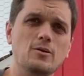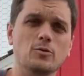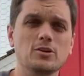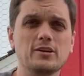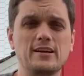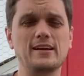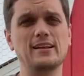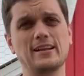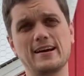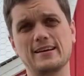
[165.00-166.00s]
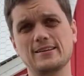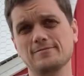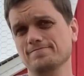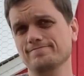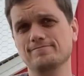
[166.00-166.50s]
we're looking at like
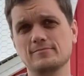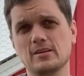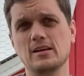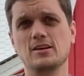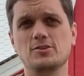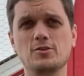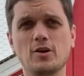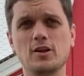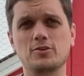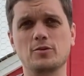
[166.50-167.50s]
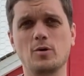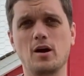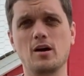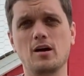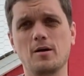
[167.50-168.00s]
$2
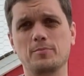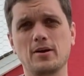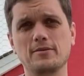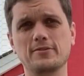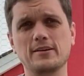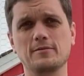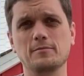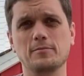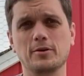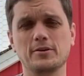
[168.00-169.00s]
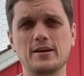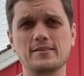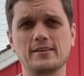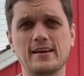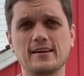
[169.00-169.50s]
a profit per
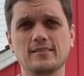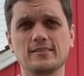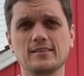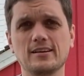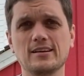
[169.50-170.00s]
dozen eggs.